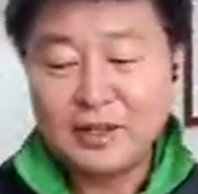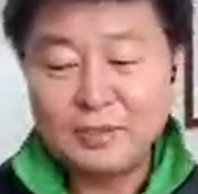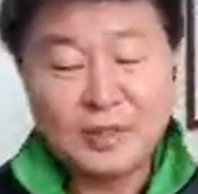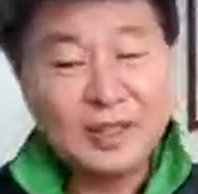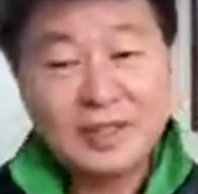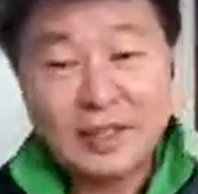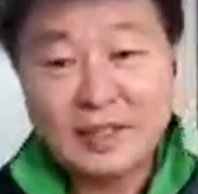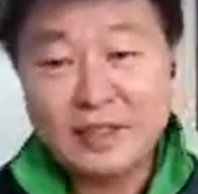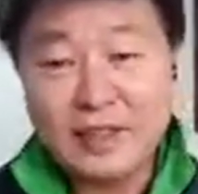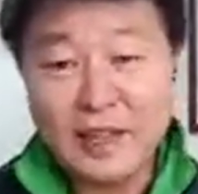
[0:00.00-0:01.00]
But this is the
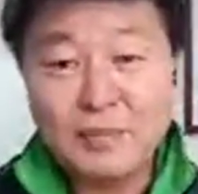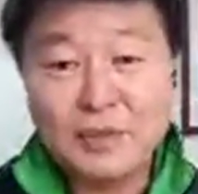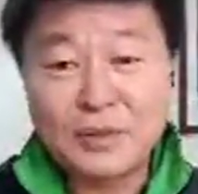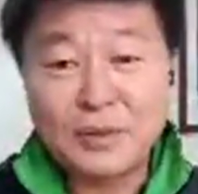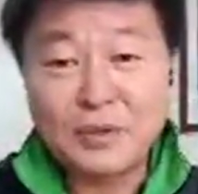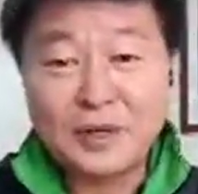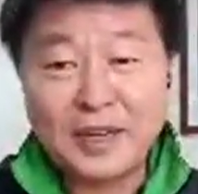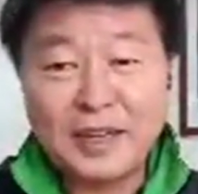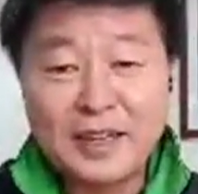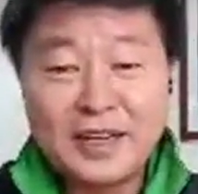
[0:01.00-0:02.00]
same
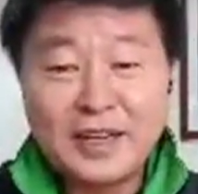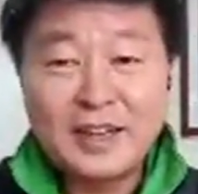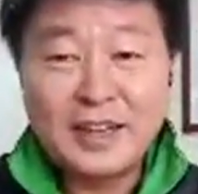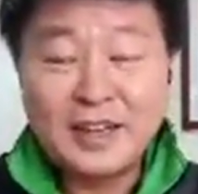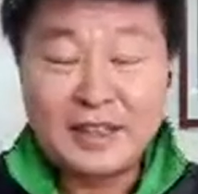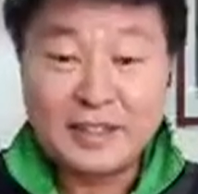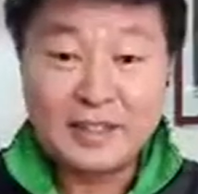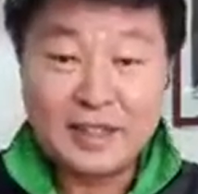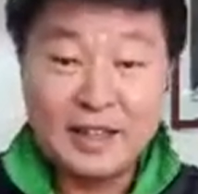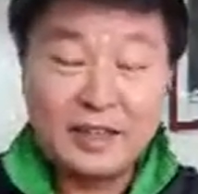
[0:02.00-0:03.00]
story It's
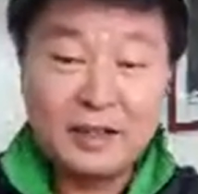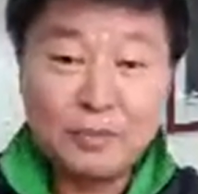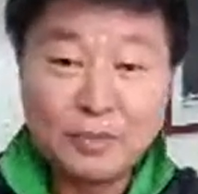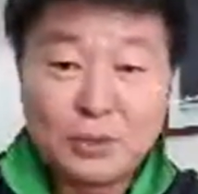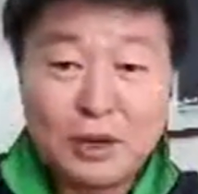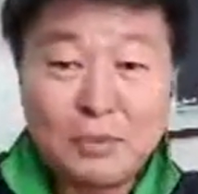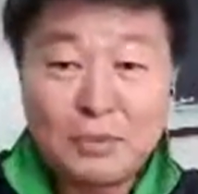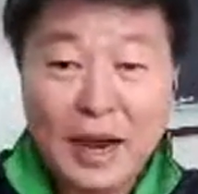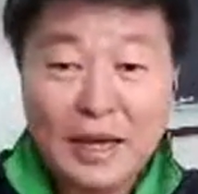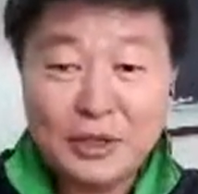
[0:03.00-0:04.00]
in the book of
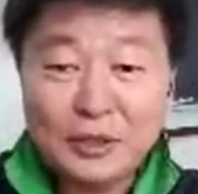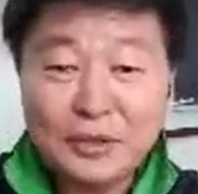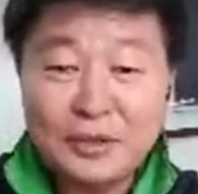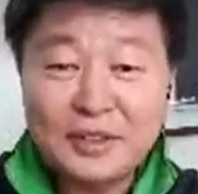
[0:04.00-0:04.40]
Matthew,